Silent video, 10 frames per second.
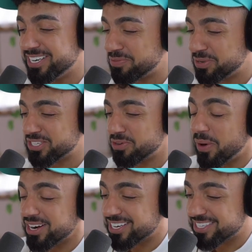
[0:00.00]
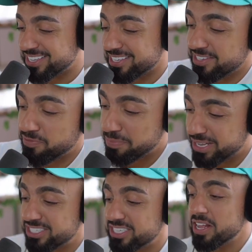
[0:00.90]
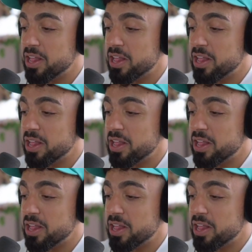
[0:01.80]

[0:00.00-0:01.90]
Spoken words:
It was quite an extensive pitch,